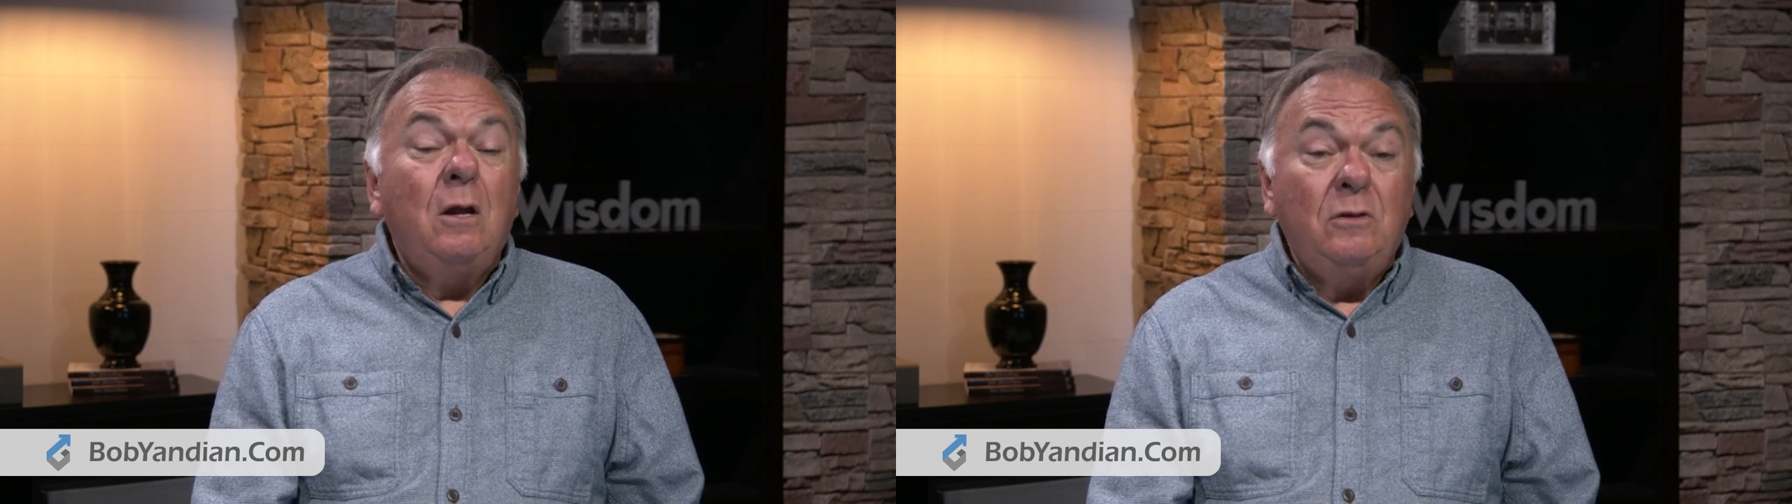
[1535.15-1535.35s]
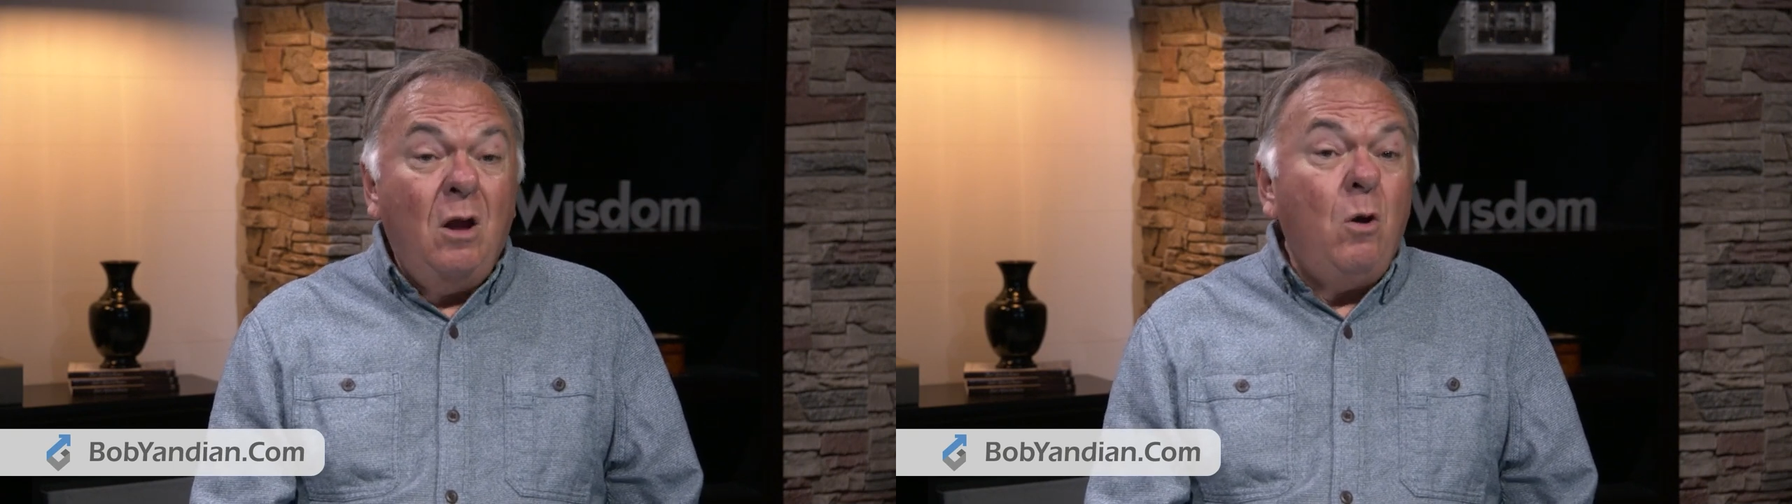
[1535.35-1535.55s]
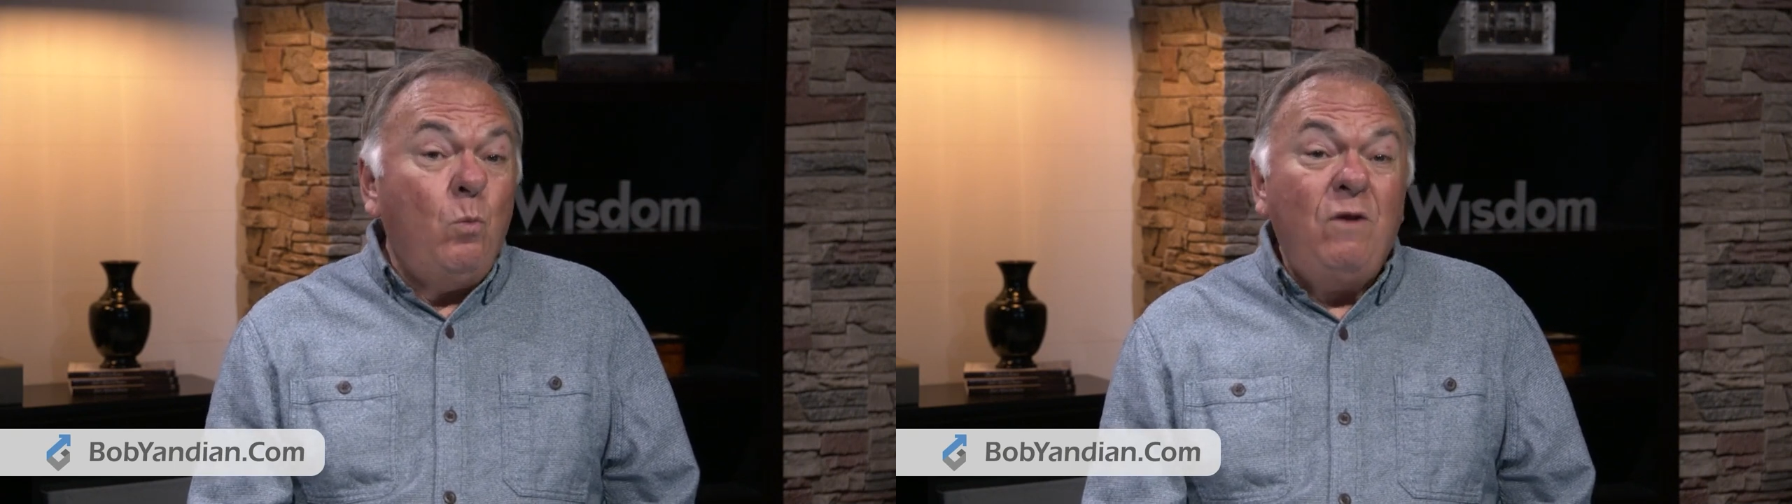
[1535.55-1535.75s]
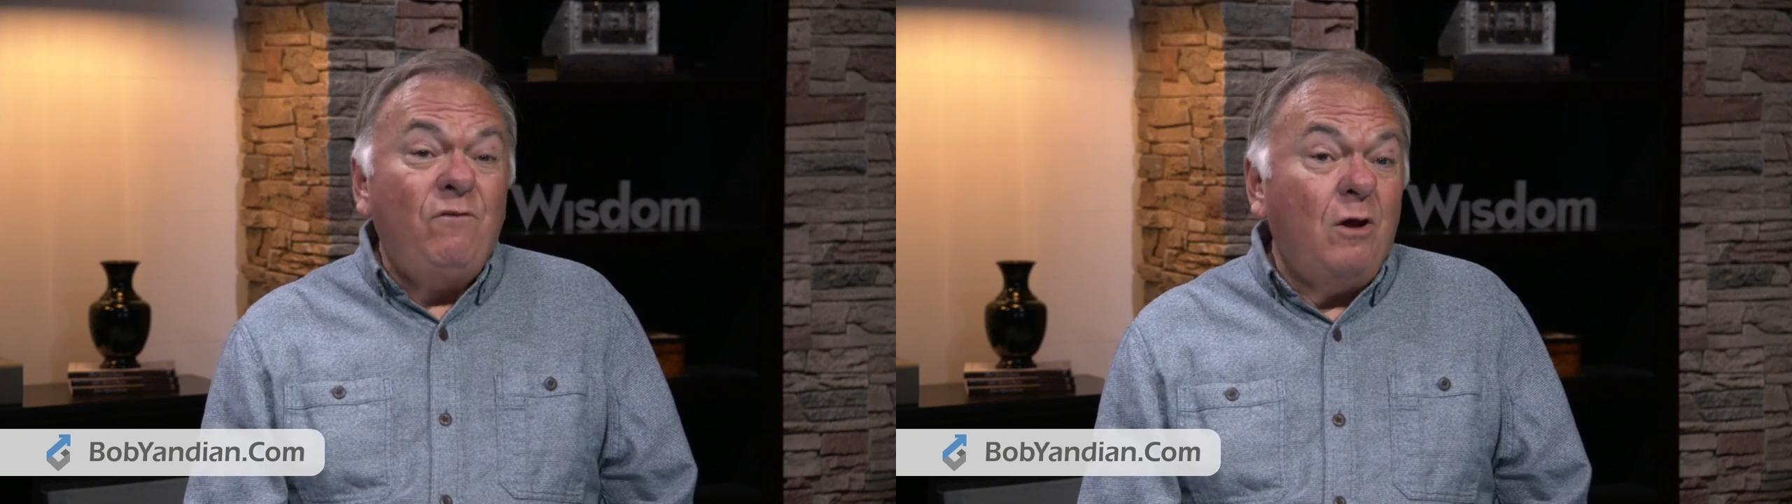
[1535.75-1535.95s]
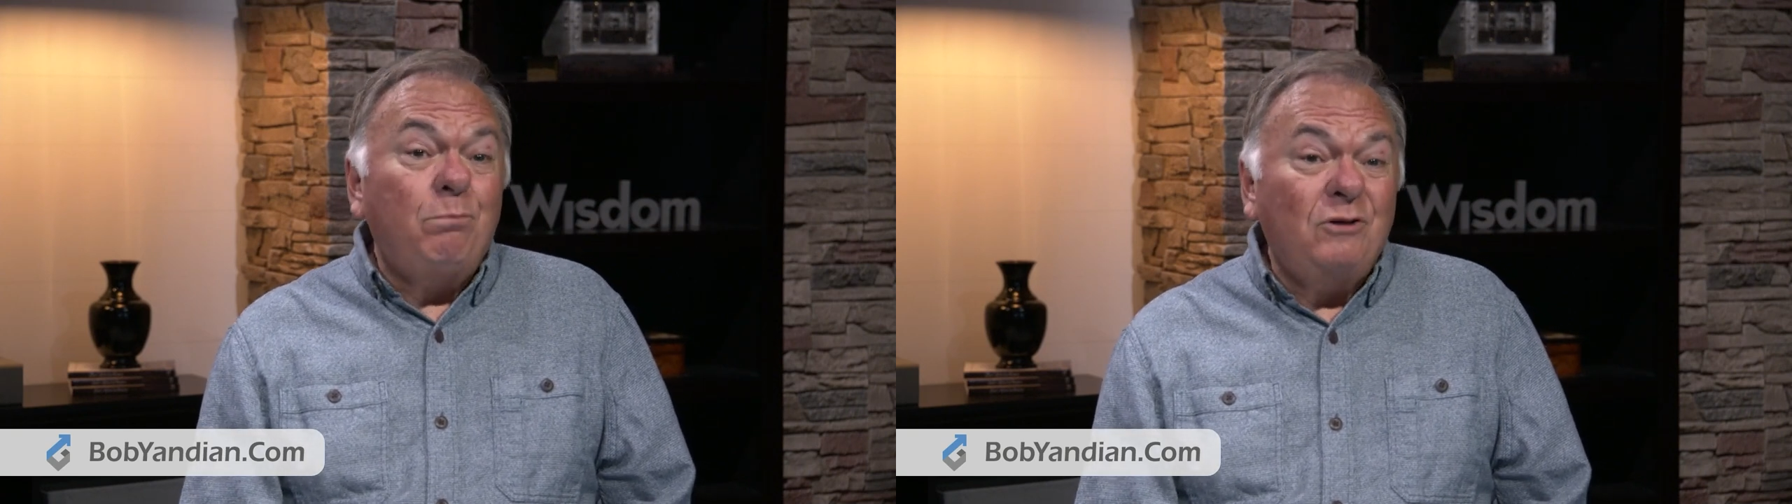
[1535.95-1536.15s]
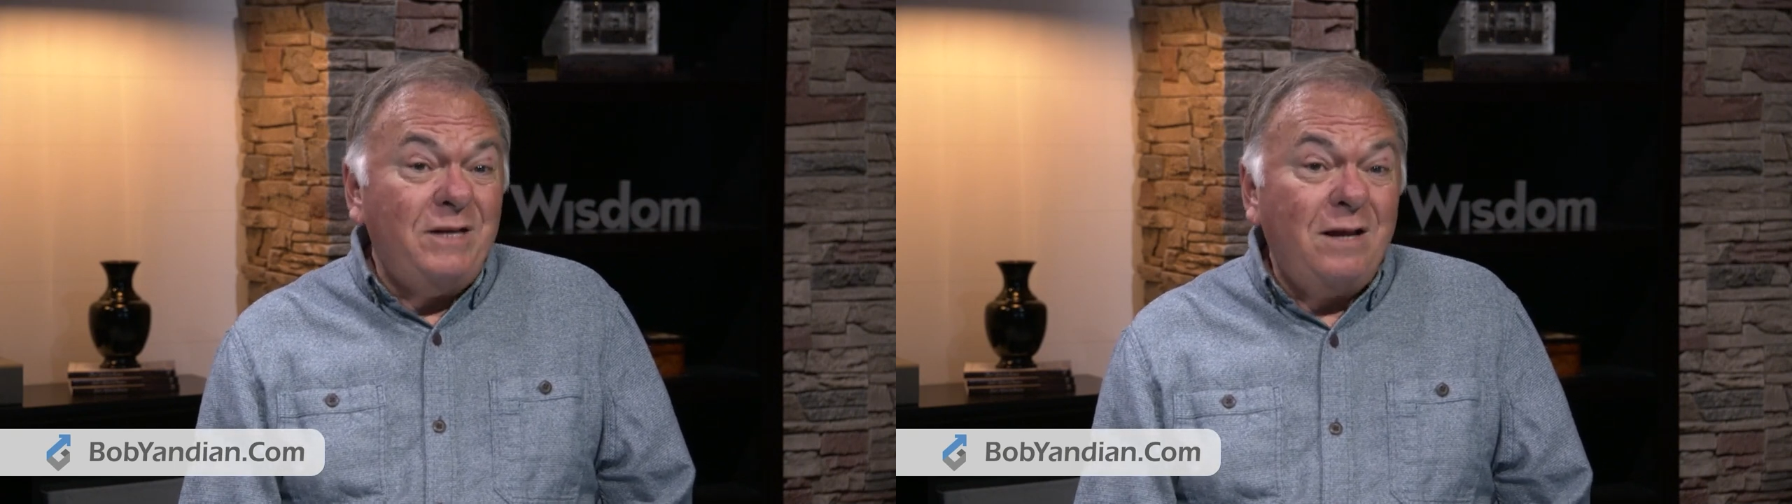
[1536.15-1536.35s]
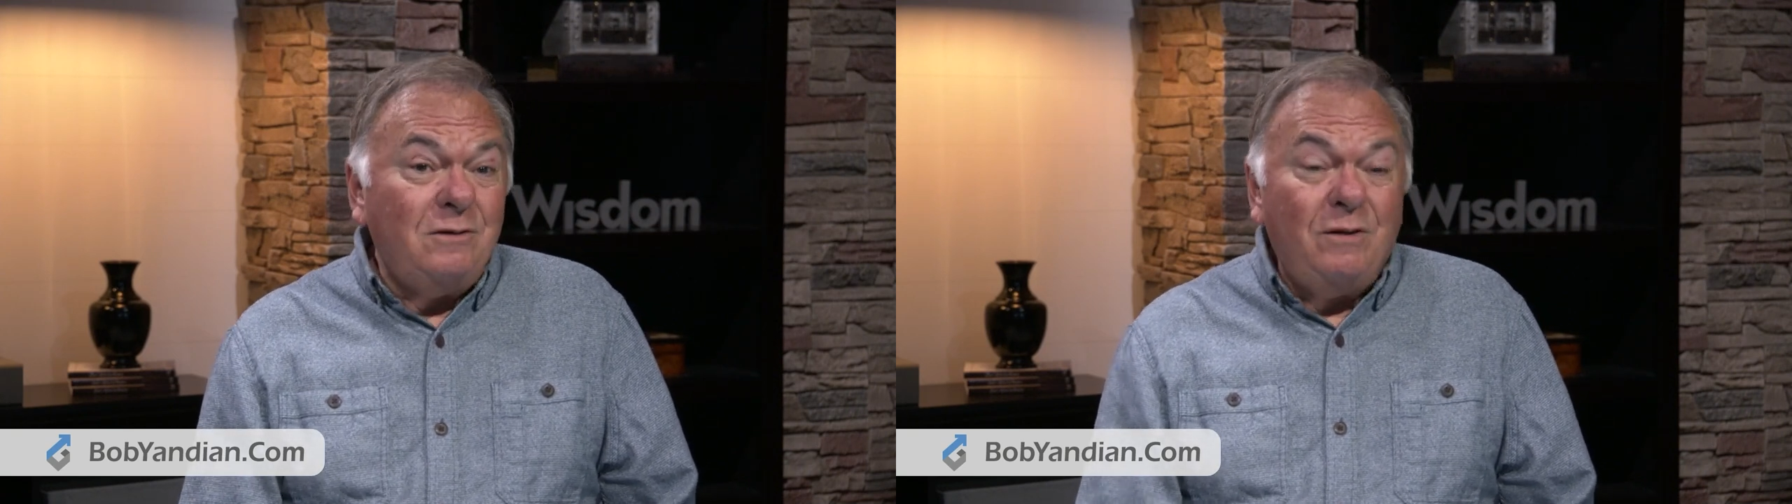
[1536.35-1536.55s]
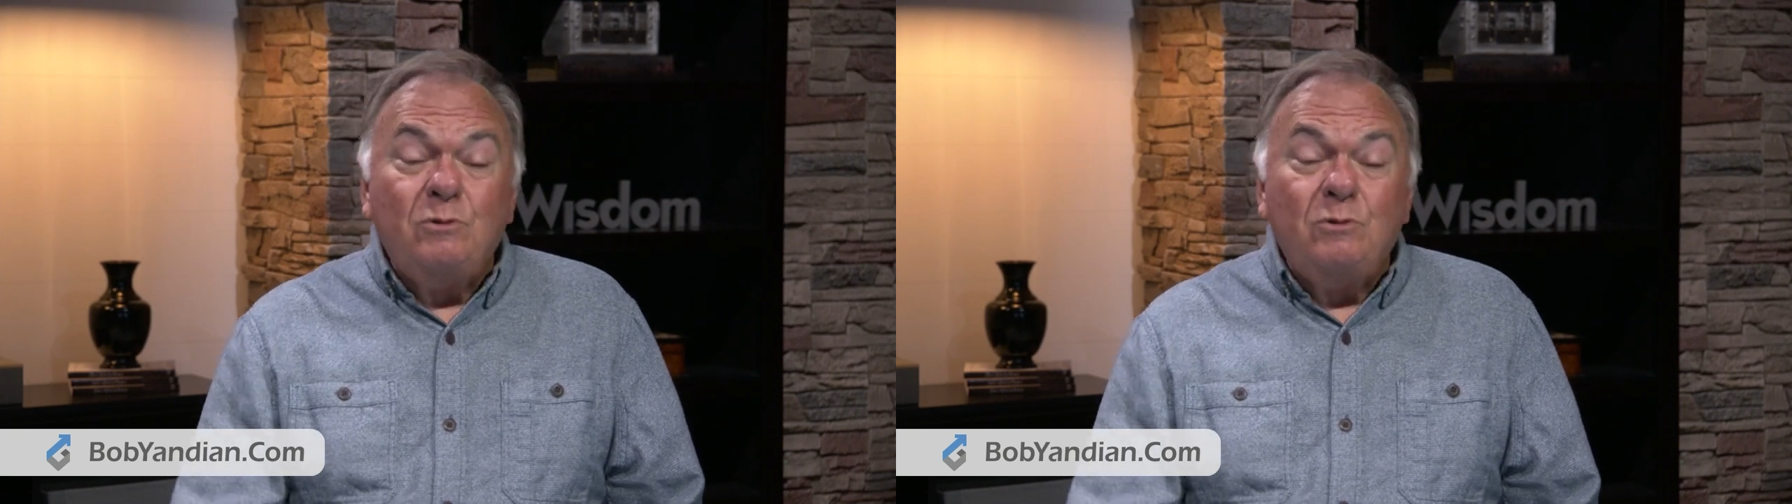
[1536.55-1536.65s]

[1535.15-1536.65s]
No, we felt protected.